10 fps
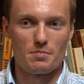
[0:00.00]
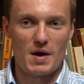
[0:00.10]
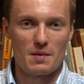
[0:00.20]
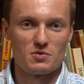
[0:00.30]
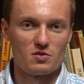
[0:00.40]

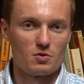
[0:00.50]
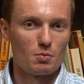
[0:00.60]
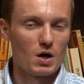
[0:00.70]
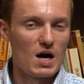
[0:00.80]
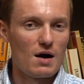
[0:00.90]

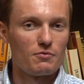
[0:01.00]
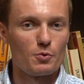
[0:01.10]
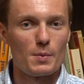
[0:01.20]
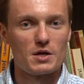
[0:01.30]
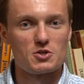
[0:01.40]
baptism,
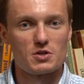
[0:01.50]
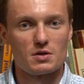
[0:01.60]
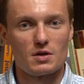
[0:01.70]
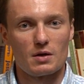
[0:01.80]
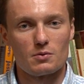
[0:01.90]

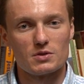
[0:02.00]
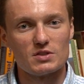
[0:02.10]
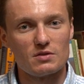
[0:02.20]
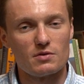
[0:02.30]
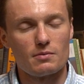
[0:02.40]
confirmation, and
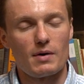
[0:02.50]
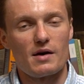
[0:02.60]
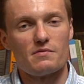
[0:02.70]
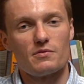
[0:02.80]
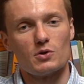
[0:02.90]
receiving
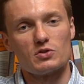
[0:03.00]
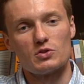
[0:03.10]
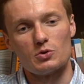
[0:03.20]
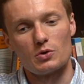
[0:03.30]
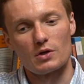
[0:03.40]
my first
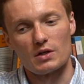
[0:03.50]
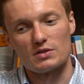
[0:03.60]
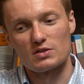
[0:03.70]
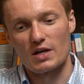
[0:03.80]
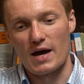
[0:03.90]

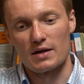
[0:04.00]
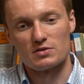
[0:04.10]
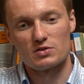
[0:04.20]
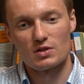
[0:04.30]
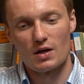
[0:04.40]
Eucharist
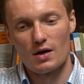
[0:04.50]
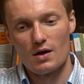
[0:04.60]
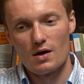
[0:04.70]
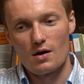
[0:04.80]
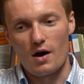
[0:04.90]
as
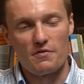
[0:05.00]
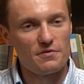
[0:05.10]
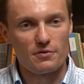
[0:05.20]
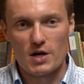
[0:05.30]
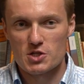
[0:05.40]
a
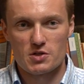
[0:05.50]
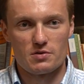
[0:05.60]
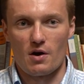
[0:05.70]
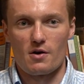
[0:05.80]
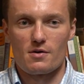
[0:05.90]
fresh
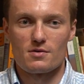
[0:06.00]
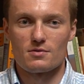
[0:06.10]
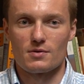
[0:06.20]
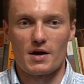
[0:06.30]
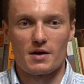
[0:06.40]
start,
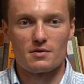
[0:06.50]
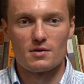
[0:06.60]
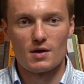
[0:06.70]
right?